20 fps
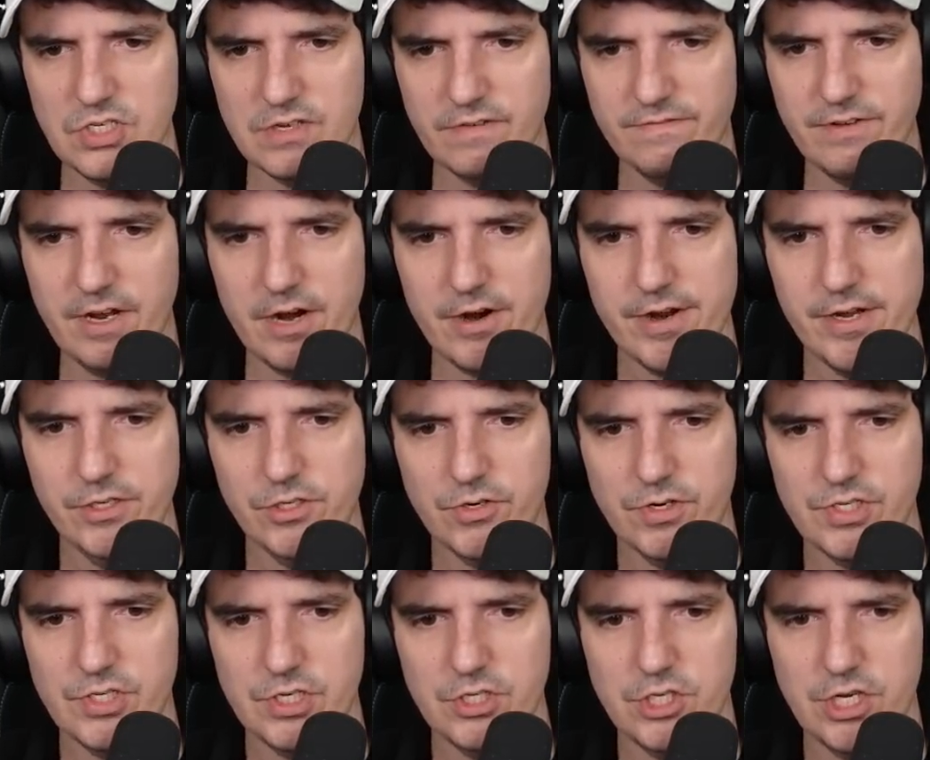a very
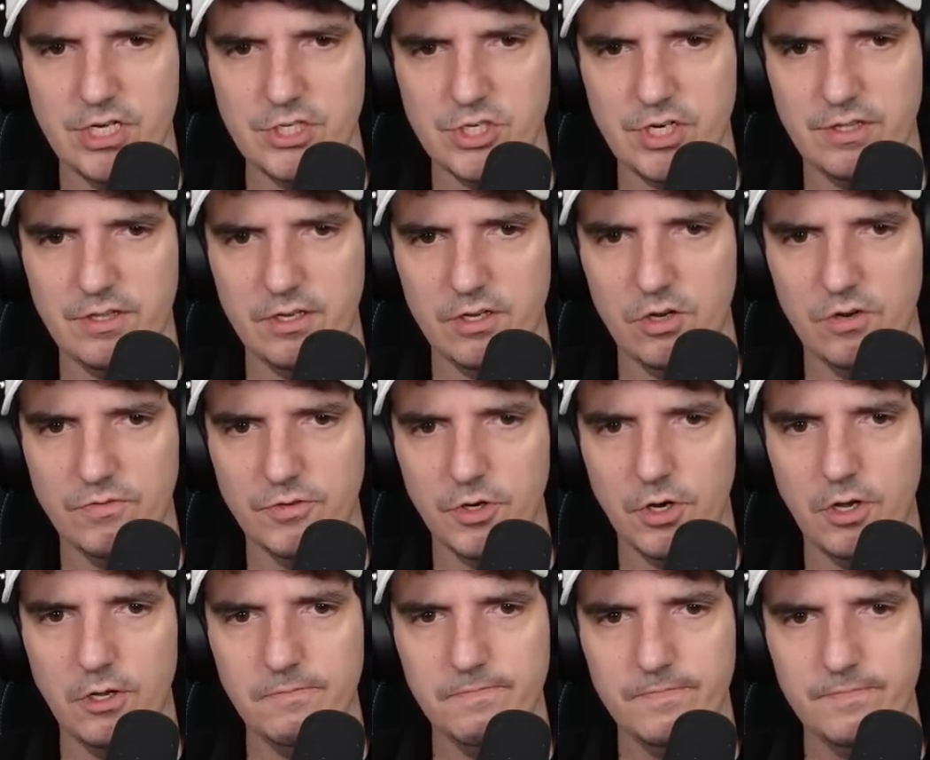interesting change, I think,
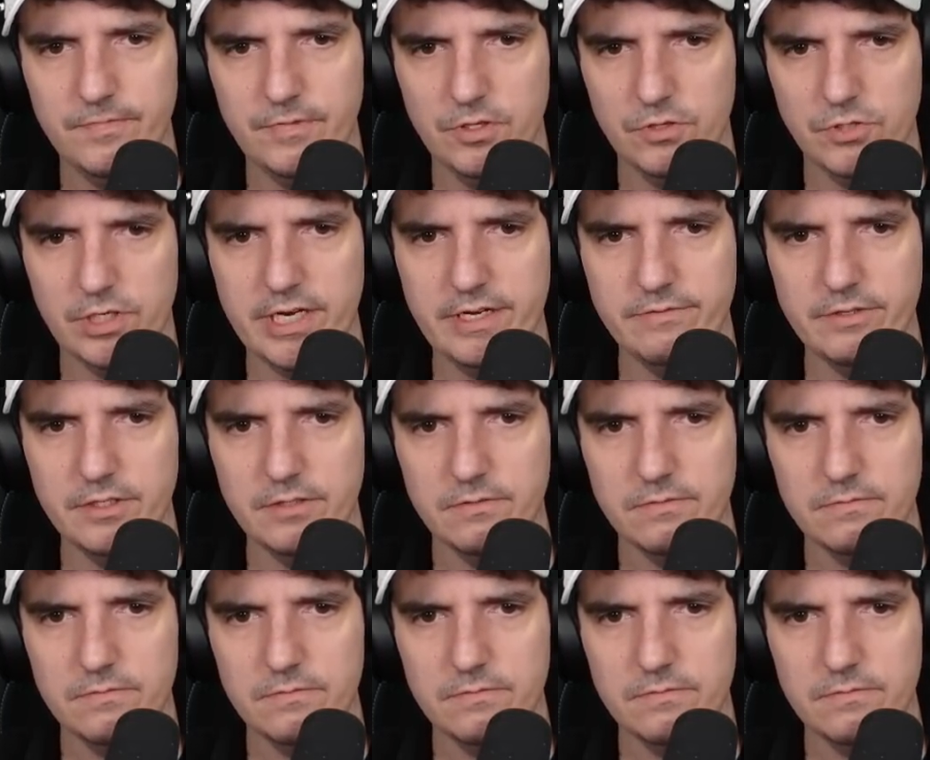overall. The Raven.